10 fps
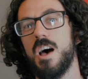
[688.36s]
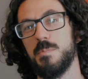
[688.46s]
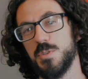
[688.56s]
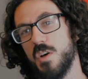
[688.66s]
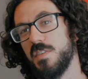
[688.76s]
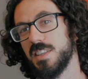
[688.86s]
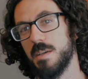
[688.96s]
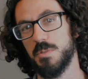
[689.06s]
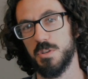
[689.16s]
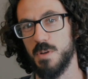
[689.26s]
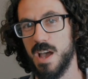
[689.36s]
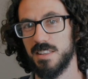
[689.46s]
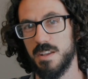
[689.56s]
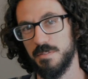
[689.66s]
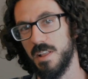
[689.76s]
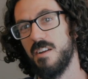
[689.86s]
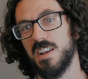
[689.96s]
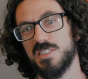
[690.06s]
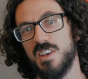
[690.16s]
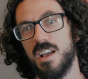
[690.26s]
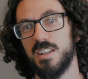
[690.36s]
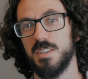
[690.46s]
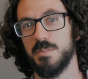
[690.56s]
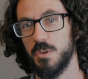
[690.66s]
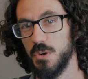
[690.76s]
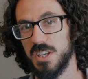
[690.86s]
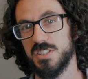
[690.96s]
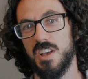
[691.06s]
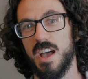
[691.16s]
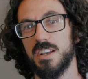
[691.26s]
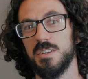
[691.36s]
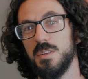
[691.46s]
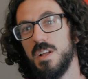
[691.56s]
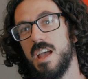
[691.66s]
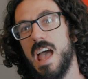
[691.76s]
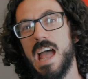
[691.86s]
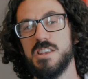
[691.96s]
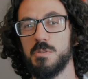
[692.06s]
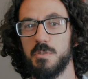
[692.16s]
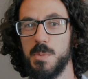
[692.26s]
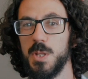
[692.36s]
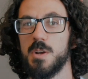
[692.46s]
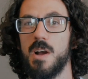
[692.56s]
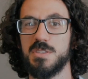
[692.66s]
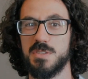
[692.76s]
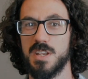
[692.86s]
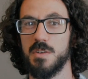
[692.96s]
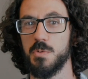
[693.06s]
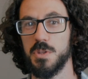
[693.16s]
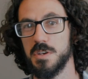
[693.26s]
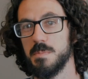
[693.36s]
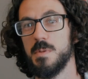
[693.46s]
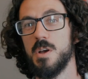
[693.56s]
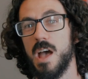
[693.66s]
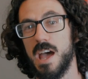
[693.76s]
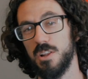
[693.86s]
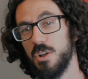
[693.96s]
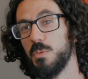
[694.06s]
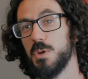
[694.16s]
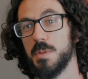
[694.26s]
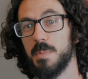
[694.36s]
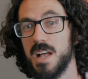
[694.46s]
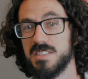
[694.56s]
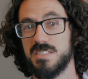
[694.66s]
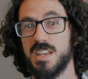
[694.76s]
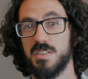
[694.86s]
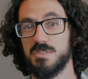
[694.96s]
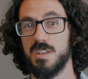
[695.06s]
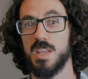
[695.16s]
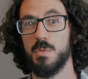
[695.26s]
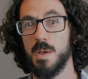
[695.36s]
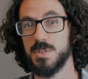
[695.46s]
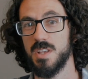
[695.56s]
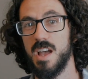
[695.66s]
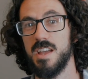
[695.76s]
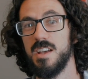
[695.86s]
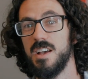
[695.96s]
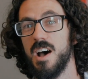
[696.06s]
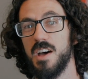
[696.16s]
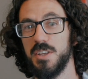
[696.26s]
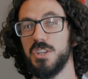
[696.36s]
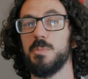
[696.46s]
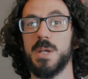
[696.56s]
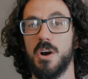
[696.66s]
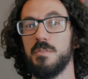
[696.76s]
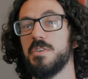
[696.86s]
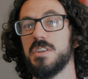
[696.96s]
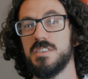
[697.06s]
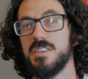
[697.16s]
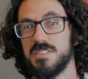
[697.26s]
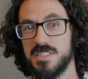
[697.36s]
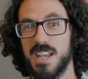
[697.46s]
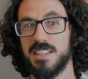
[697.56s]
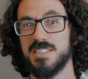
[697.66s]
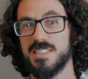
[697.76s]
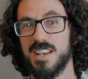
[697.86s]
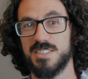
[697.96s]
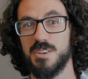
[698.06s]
observing them throughout their flowering cycle and fruiting cycle, and you'll familiarise yourself with them. And along with the Plants of South Australia website, I think you'll be confident to take this task